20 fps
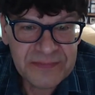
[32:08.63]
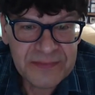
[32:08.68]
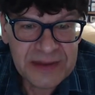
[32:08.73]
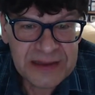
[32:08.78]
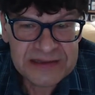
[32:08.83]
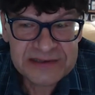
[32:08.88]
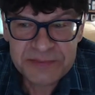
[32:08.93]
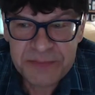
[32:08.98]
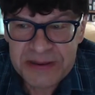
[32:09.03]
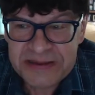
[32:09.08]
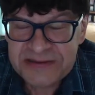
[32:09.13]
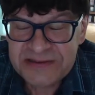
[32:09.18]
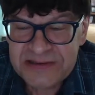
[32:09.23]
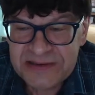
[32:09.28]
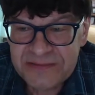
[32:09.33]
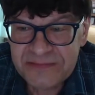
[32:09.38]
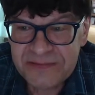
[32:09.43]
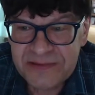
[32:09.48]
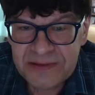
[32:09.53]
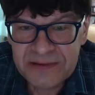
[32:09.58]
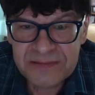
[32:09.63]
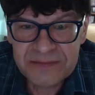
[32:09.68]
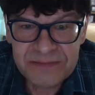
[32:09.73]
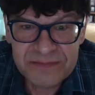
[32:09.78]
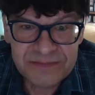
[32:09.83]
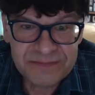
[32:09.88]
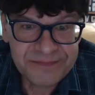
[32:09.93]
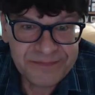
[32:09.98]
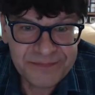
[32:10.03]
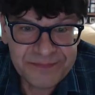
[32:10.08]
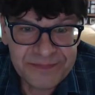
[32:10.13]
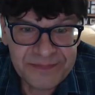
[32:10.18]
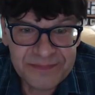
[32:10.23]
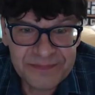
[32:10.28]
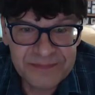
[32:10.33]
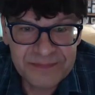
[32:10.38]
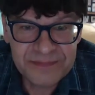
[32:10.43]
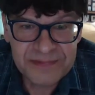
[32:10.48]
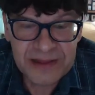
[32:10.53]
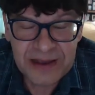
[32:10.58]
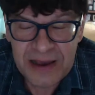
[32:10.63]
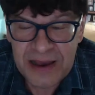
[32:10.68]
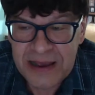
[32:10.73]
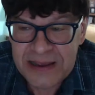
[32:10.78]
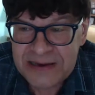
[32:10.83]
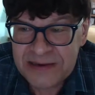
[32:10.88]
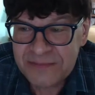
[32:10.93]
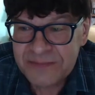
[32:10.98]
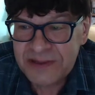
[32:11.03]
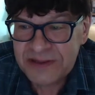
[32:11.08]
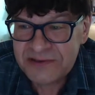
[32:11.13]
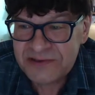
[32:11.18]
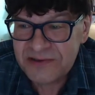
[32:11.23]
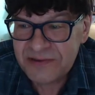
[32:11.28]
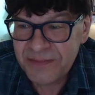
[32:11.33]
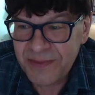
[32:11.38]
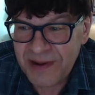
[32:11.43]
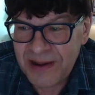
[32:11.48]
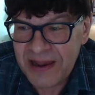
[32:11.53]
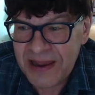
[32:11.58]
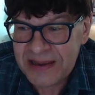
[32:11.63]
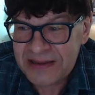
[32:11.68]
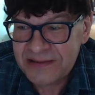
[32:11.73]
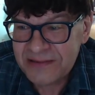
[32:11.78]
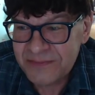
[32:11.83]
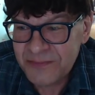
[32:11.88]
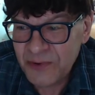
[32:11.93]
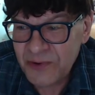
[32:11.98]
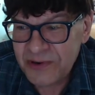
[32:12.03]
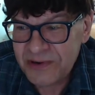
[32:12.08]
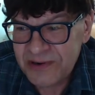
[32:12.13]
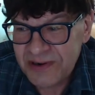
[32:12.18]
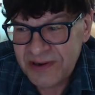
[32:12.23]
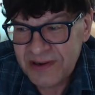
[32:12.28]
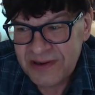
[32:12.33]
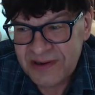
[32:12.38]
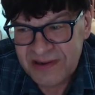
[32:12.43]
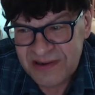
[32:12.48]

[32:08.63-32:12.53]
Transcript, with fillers: expensive the the item that you're buying, the more,